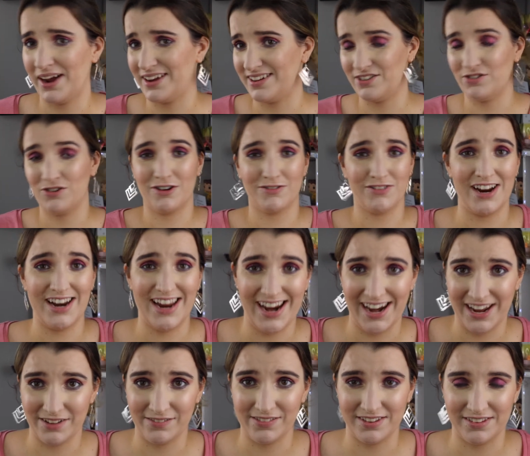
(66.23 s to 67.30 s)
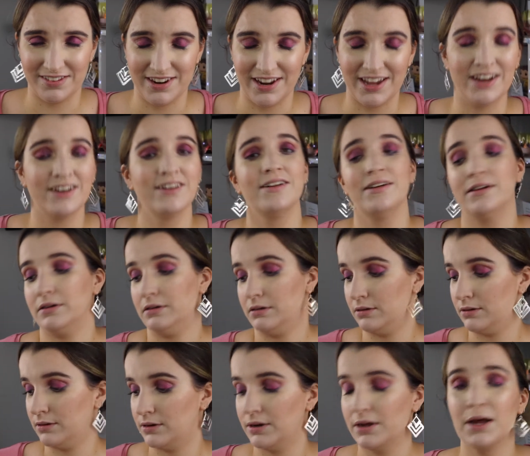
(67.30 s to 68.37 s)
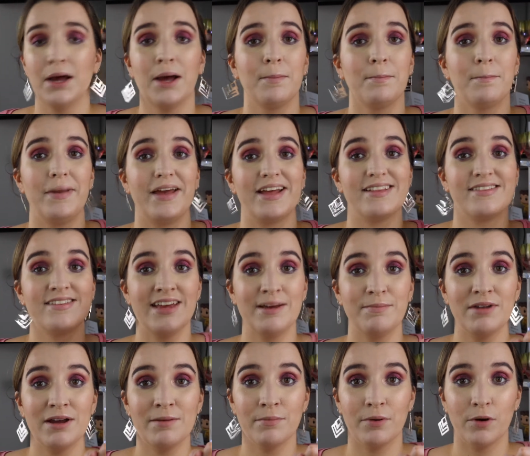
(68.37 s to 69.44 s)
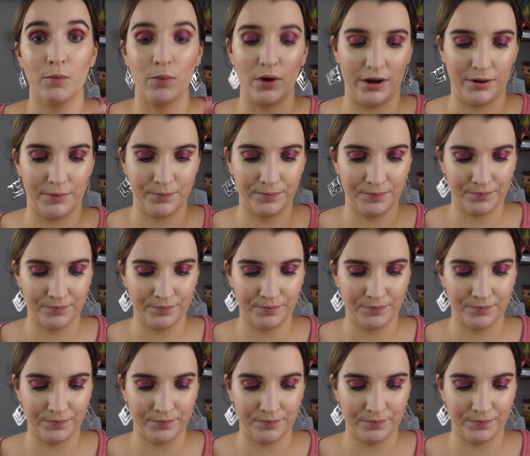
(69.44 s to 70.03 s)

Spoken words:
I did not write any of this down. But tip number 1.